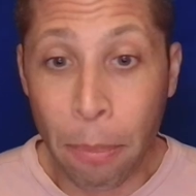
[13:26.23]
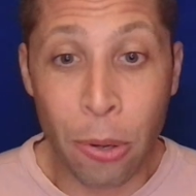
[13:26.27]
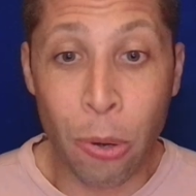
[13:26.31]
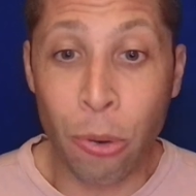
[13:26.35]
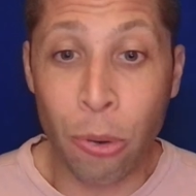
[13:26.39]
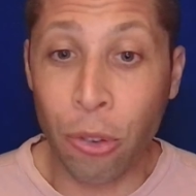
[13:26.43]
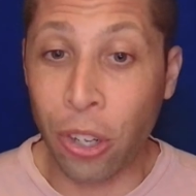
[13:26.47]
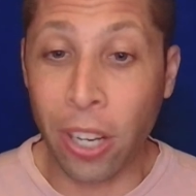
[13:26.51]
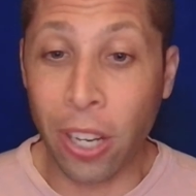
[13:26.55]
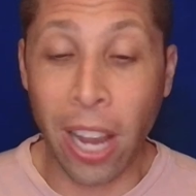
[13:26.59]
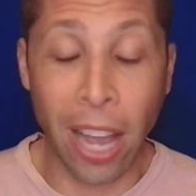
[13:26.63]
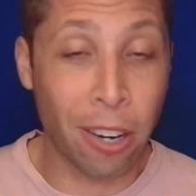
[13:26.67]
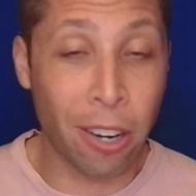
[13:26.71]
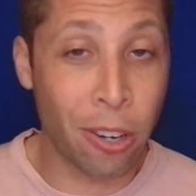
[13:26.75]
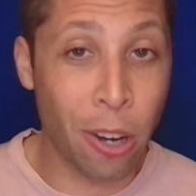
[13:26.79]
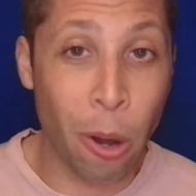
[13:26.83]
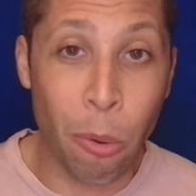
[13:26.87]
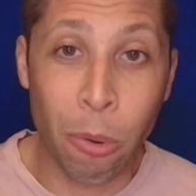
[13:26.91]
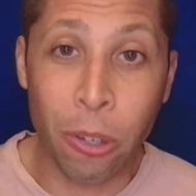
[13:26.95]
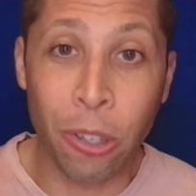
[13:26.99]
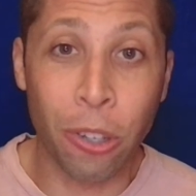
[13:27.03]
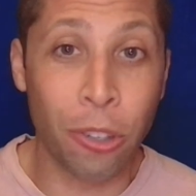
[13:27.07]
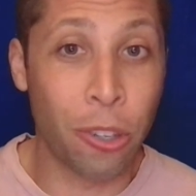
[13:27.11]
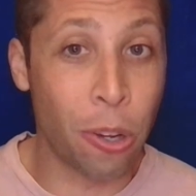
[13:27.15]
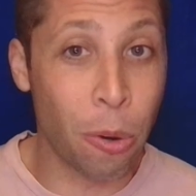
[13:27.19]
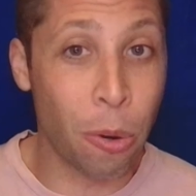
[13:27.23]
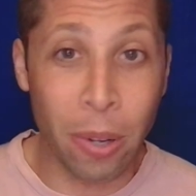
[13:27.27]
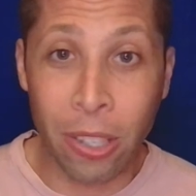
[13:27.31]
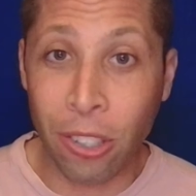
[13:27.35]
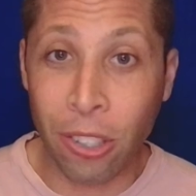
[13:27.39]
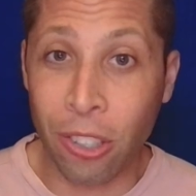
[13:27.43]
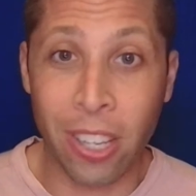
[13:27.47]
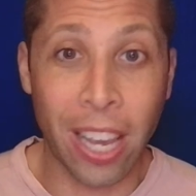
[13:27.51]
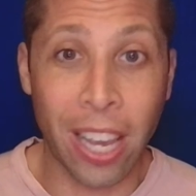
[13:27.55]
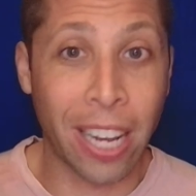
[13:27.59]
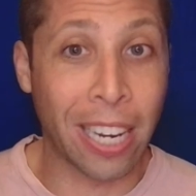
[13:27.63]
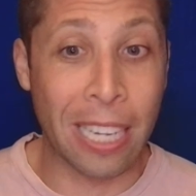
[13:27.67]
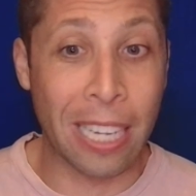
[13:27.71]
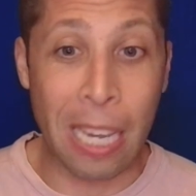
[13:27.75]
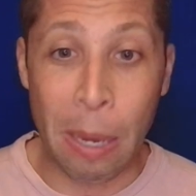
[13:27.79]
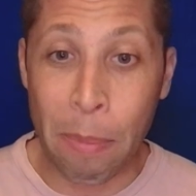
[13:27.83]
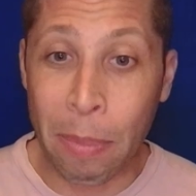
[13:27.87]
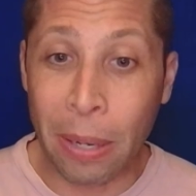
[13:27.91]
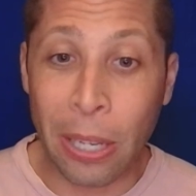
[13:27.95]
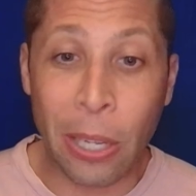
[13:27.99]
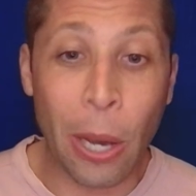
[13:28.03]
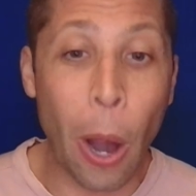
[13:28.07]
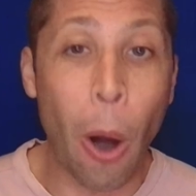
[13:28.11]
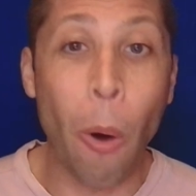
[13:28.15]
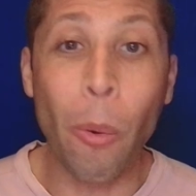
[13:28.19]
You should kind of know what you're doing. Just kind of keep
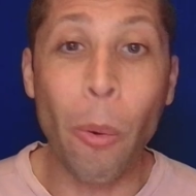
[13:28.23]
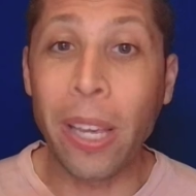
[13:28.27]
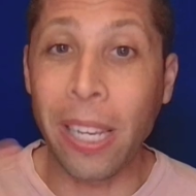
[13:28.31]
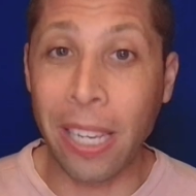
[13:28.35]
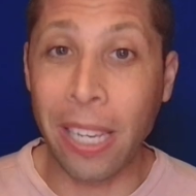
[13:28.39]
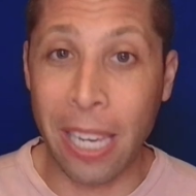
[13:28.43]
it going.